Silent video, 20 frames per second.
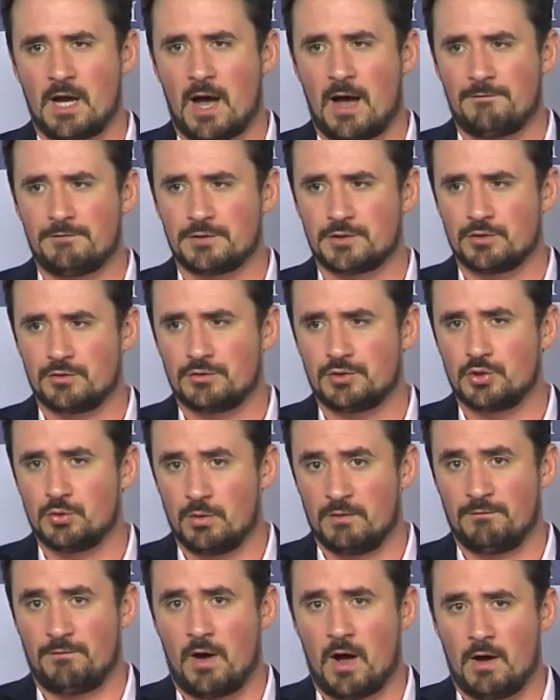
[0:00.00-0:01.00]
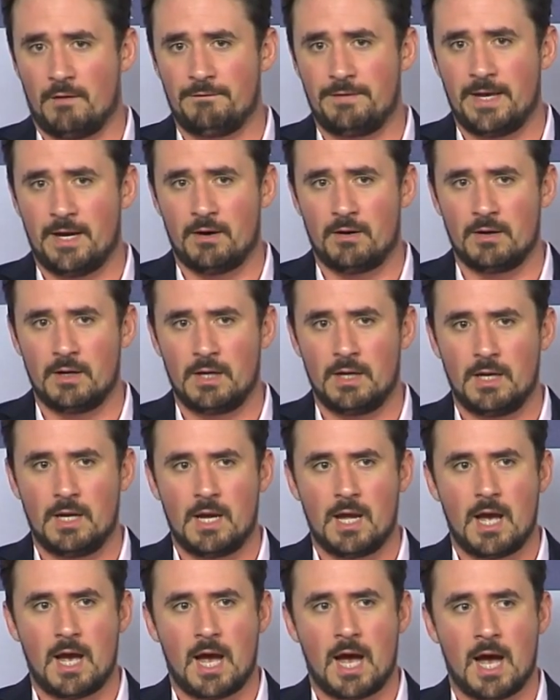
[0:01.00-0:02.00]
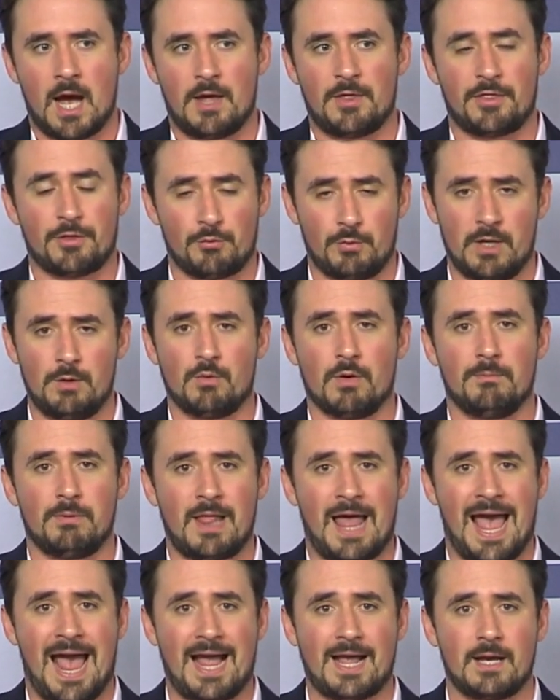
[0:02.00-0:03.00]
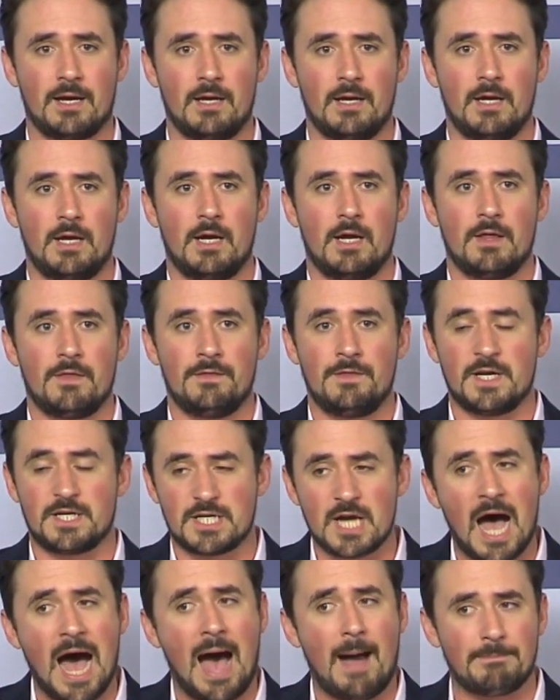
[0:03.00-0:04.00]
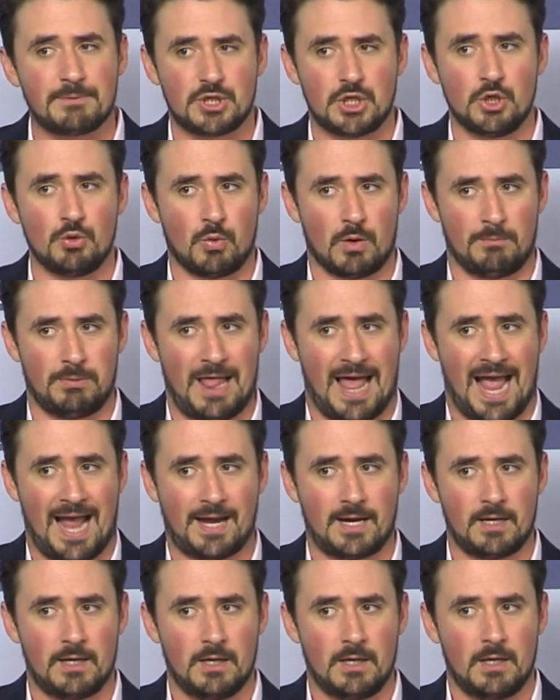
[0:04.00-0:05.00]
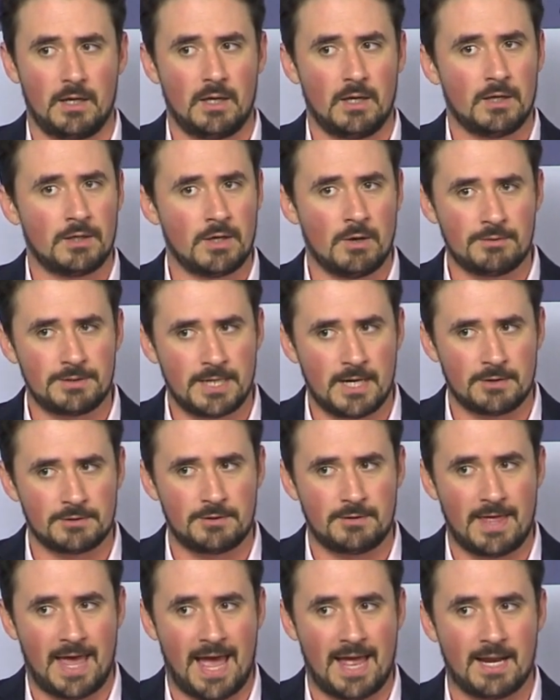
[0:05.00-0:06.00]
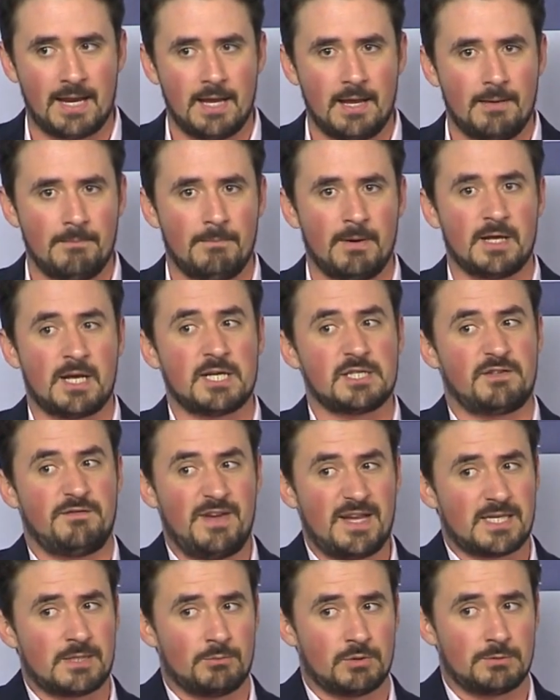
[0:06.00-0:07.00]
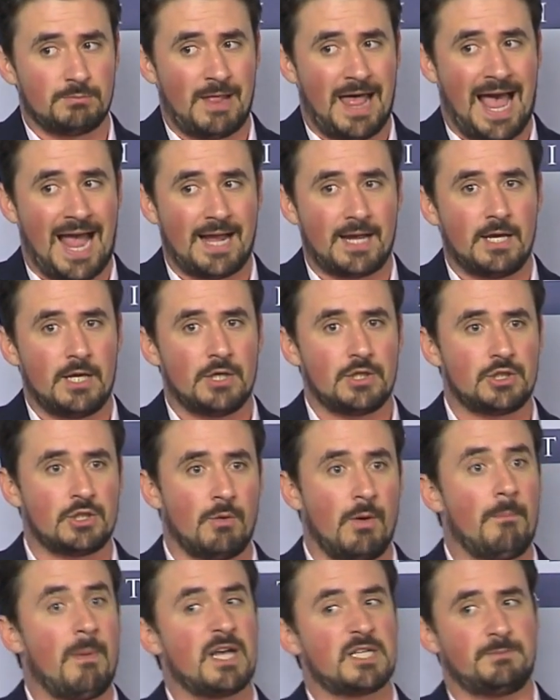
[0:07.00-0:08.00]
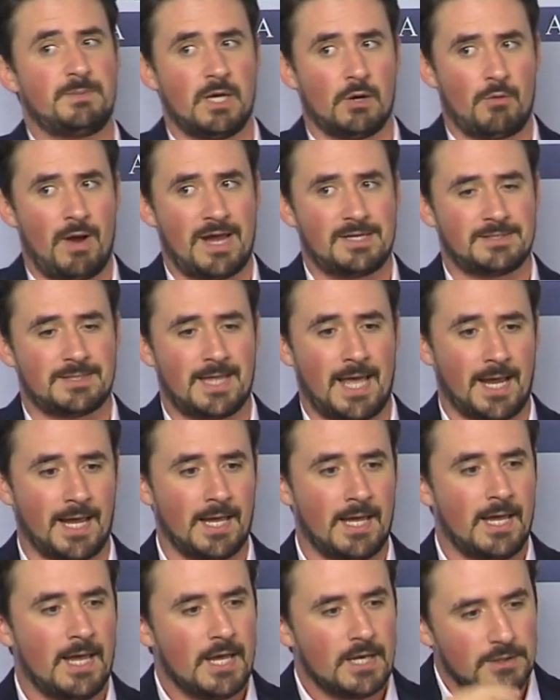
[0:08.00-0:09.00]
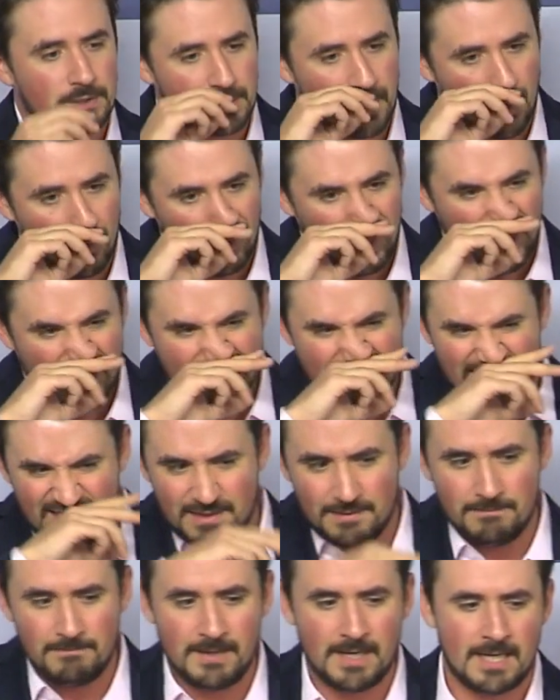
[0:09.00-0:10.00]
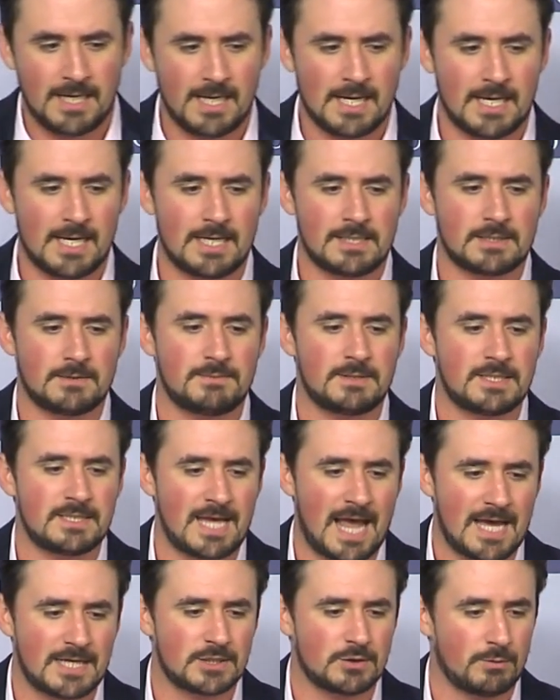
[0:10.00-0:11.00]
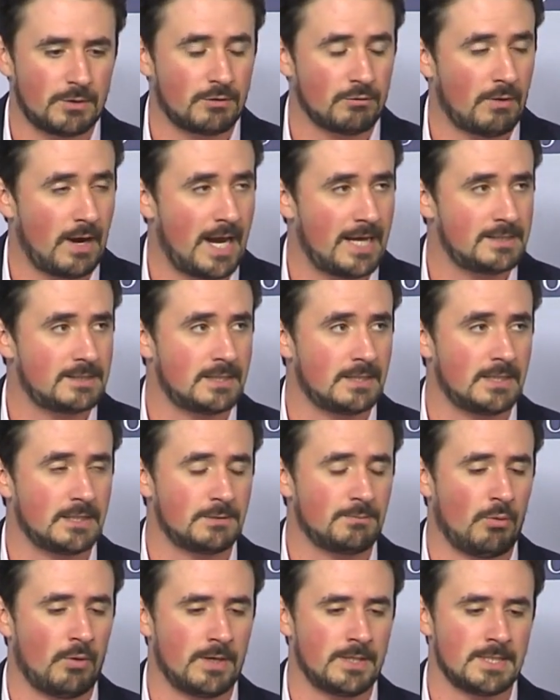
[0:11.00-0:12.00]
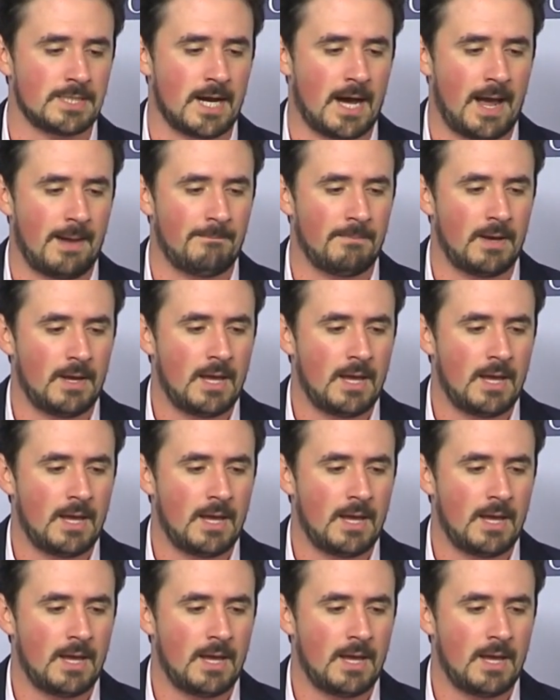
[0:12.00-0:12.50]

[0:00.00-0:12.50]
officers who were involved there, uh, three were black. The top two were black. No one tells you that because the victim was black, so it must be a race thing. So it's a, the media is obsessed with race at this point in time.